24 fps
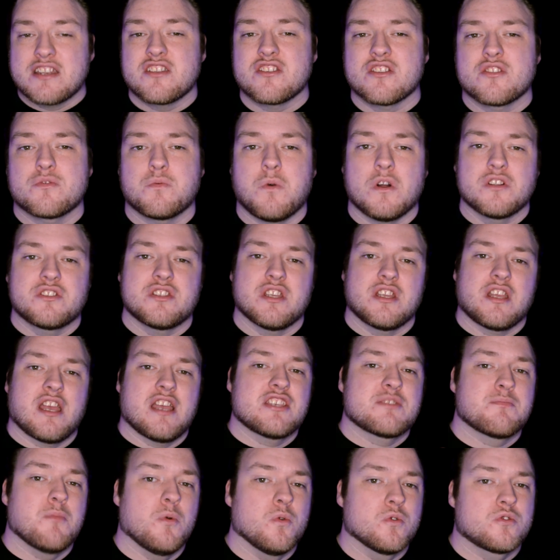of just watching a
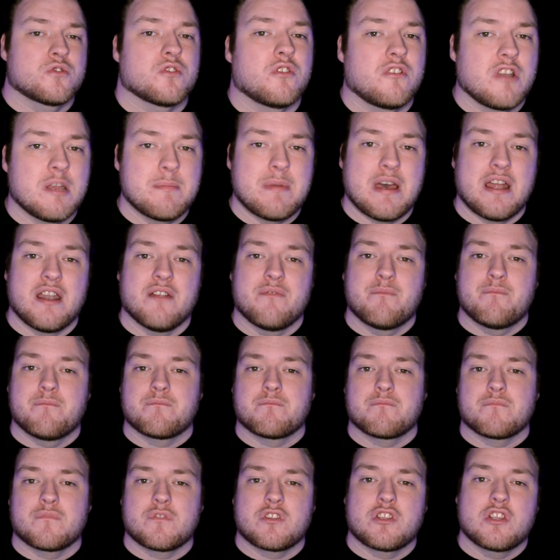small story about a
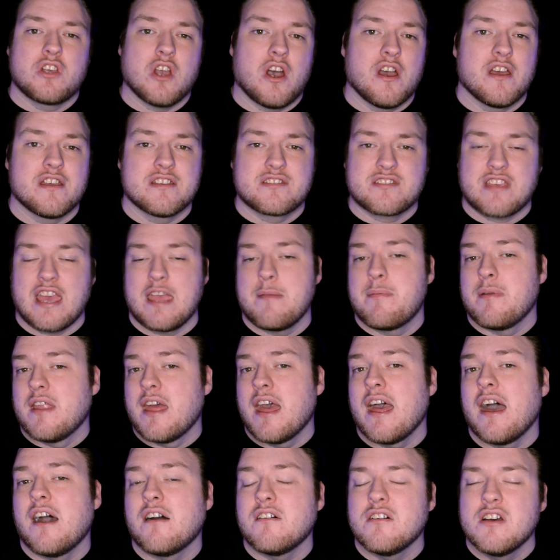guy escaping
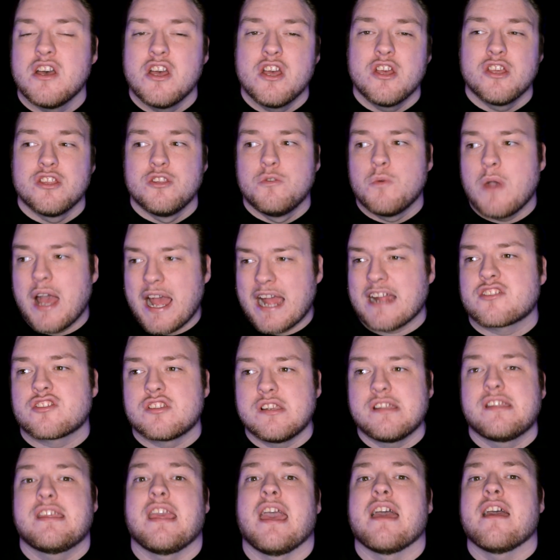hell, you
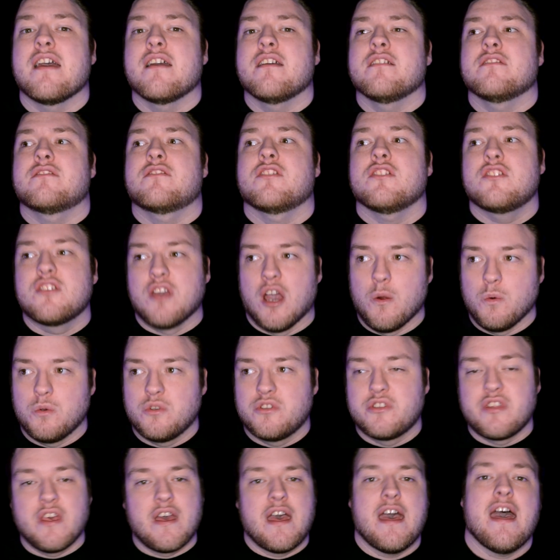actually get to go
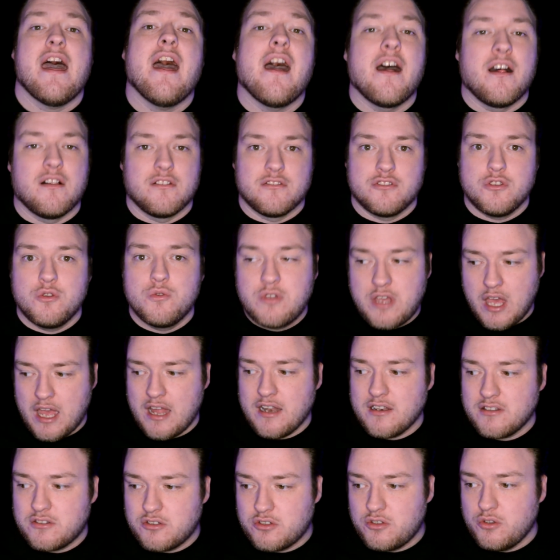to hell. You get
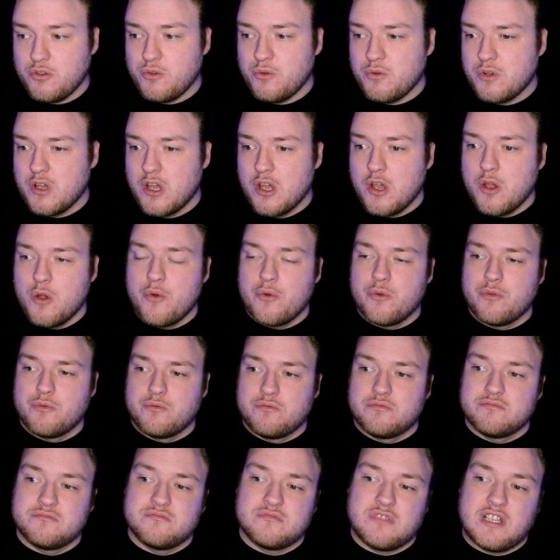to
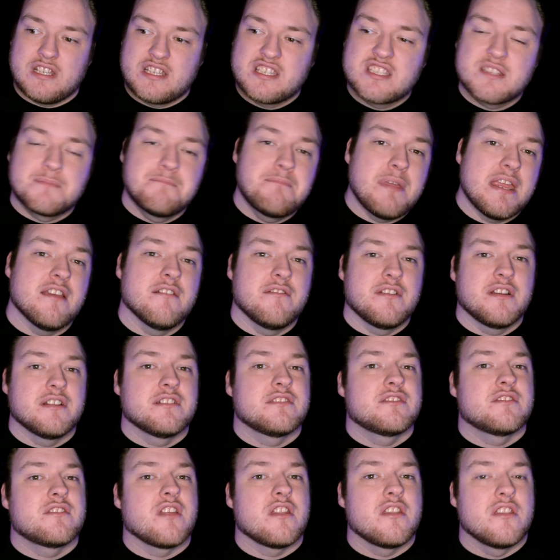
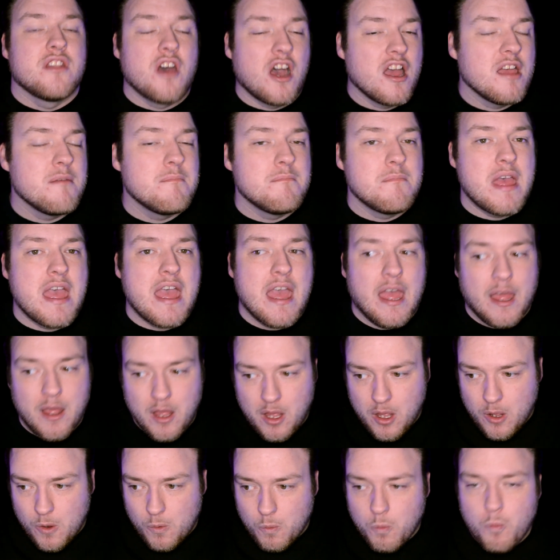experience the nightmare
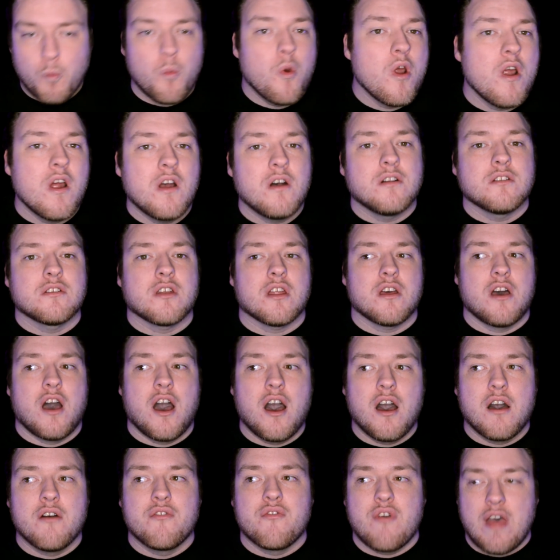world
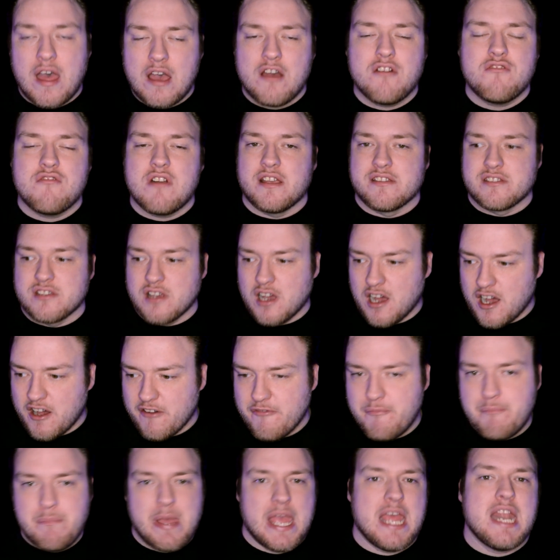of Hellraiser,
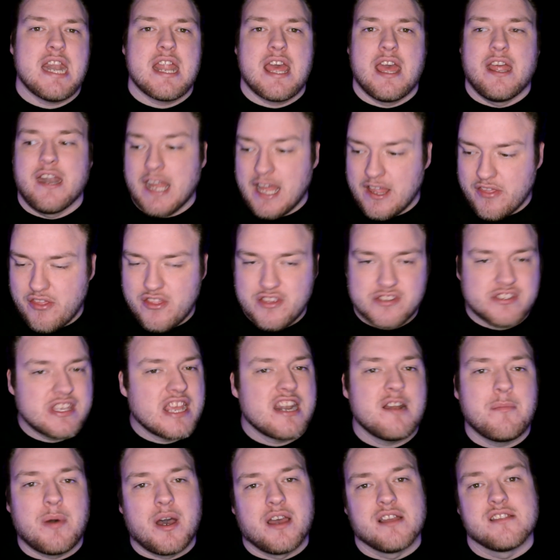of Pinhead and the
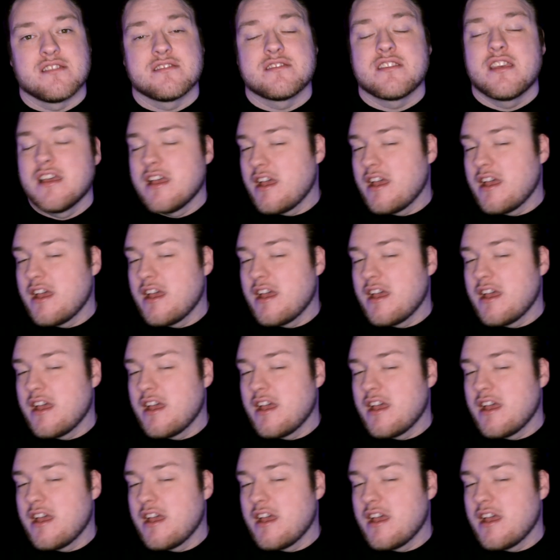Cenobites.